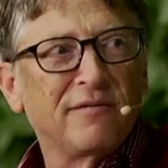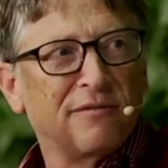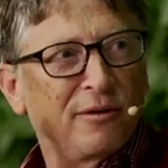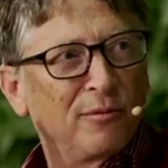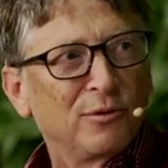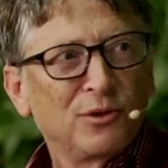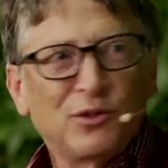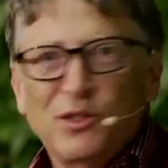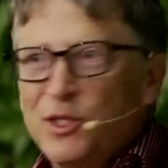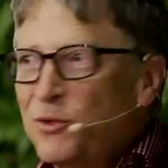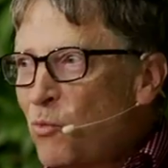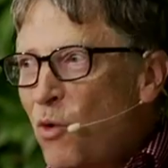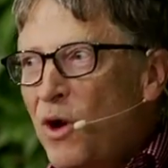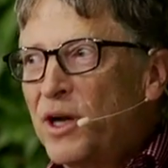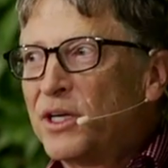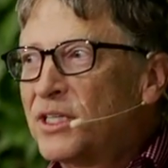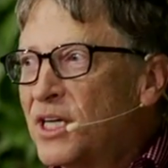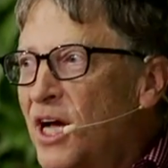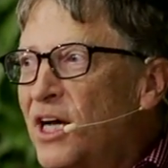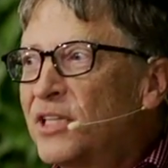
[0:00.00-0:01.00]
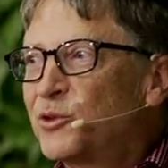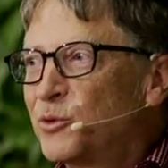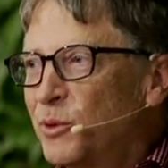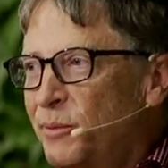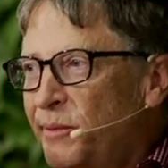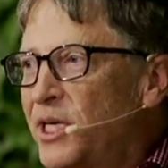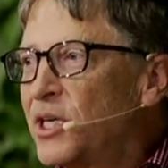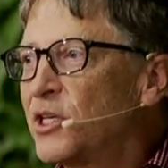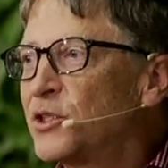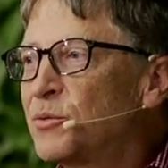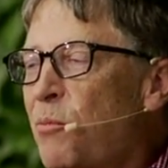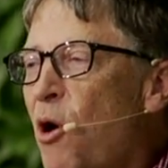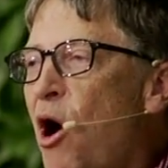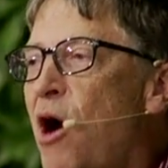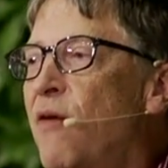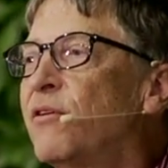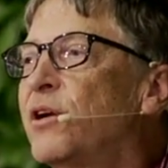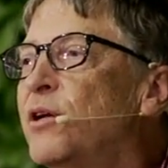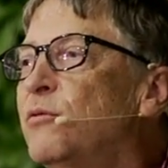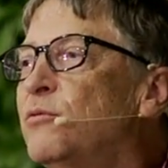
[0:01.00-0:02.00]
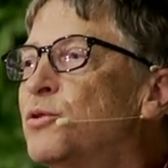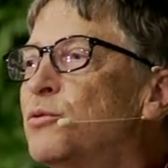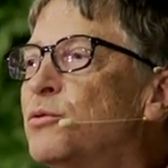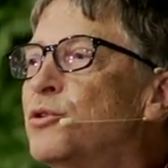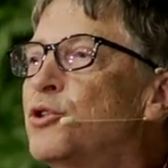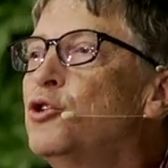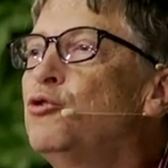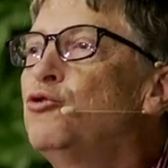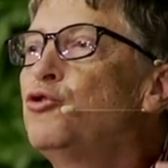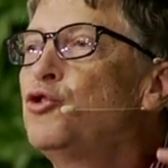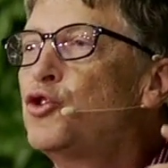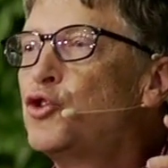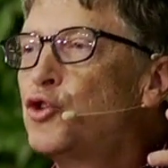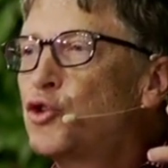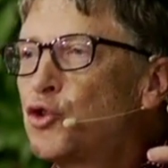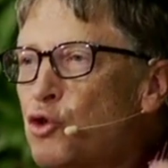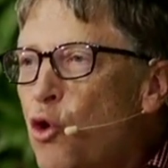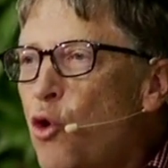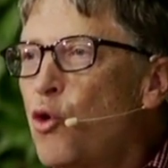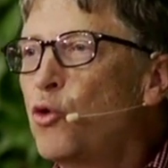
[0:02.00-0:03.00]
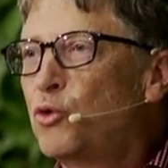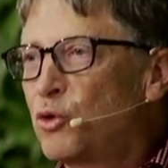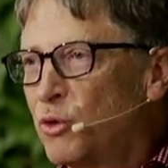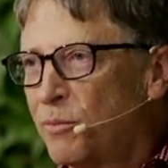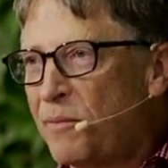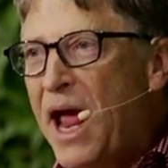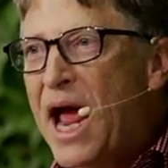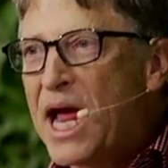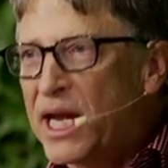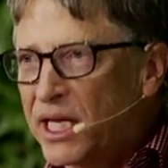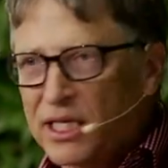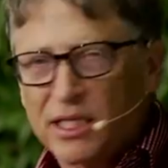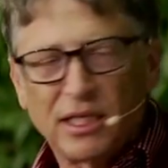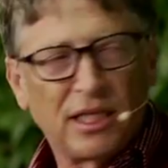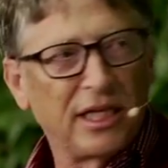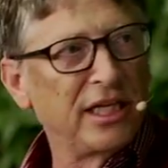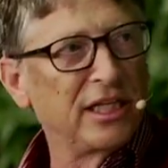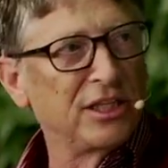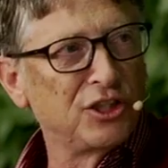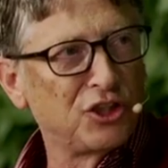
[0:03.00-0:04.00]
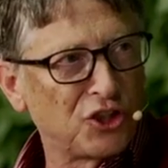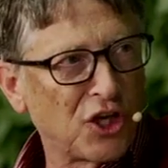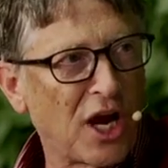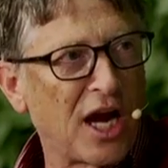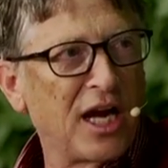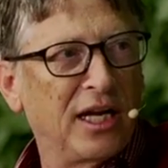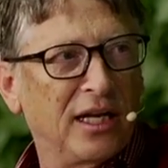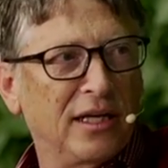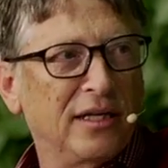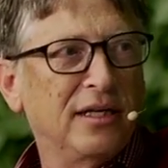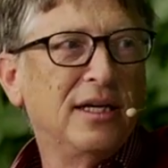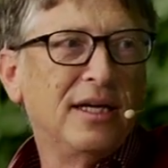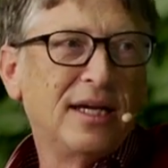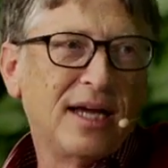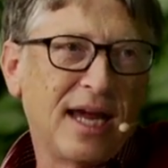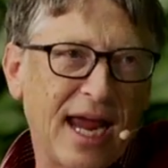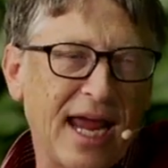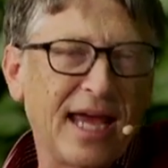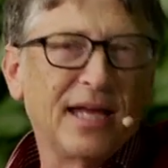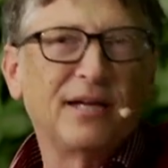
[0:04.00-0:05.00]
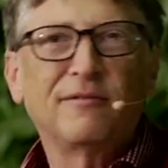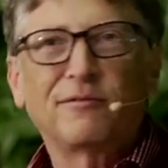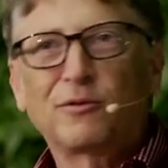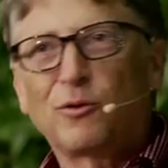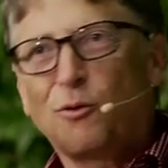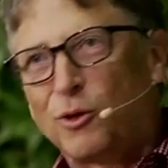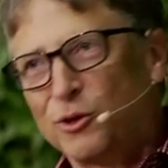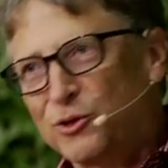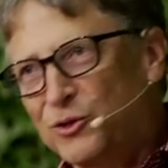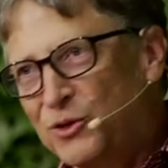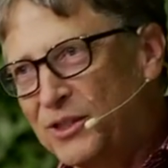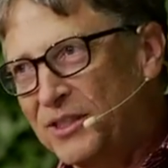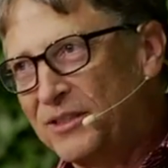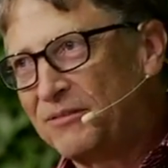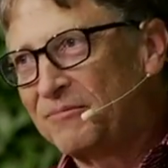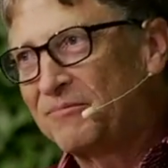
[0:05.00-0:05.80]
of it was in one country because poverty was reduced so dramatically in China. And of course, it